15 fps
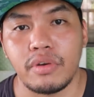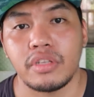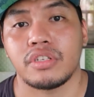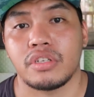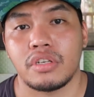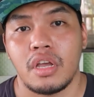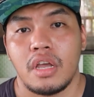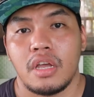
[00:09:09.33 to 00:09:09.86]

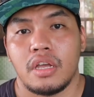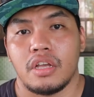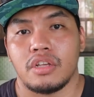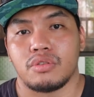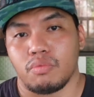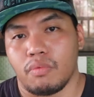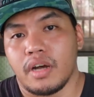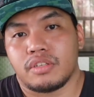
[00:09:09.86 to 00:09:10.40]
which
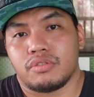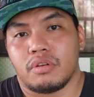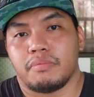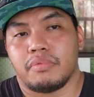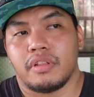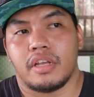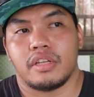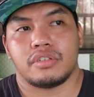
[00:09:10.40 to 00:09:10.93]
is what
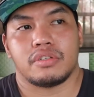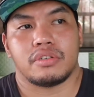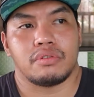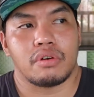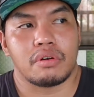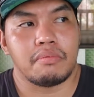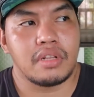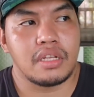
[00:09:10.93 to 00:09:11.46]
Triple H
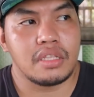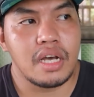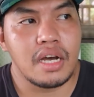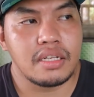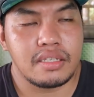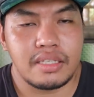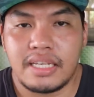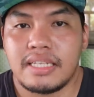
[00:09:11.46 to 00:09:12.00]
normally
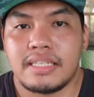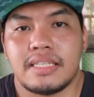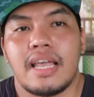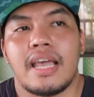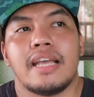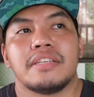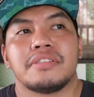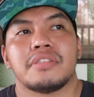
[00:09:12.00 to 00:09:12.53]
does these
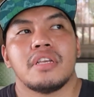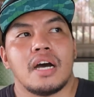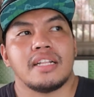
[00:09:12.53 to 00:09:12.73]
days.